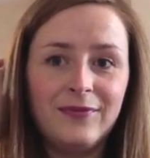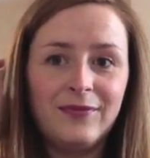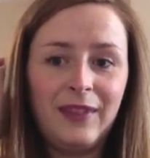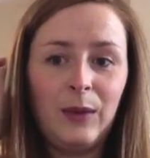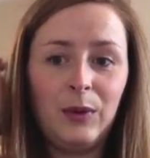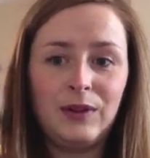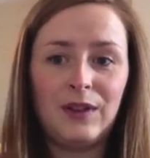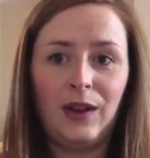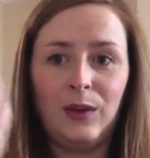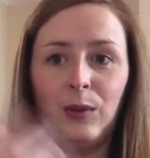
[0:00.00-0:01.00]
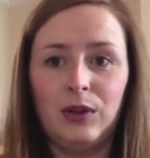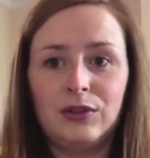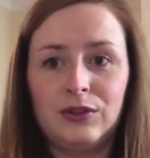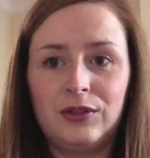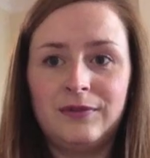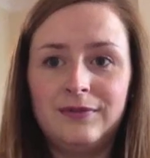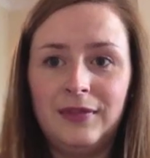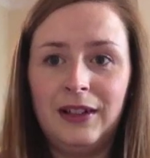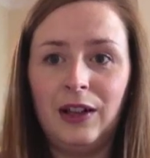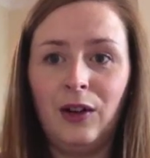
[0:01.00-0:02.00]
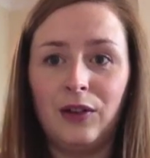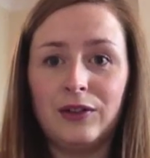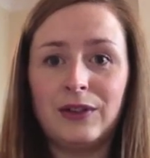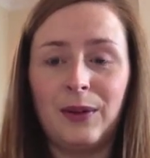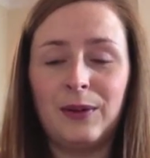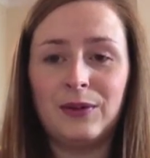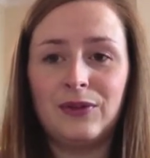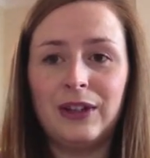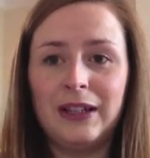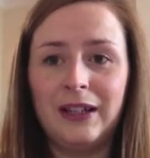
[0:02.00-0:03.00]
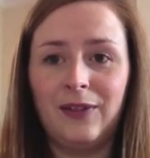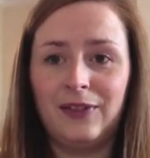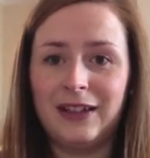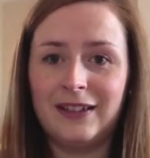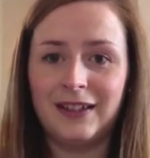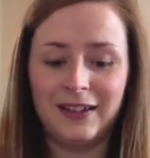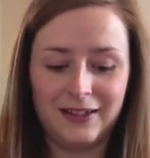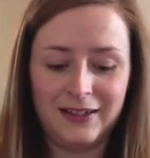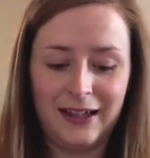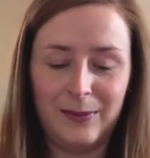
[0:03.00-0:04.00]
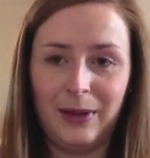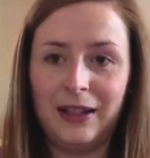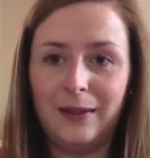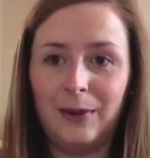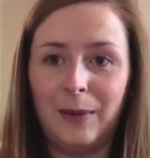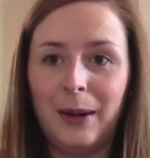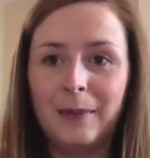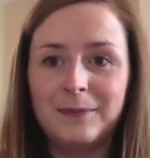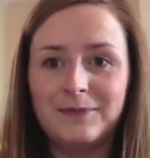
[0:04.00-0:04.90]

they're ones that I watch a lot, so it was really lovely to hear my name come up.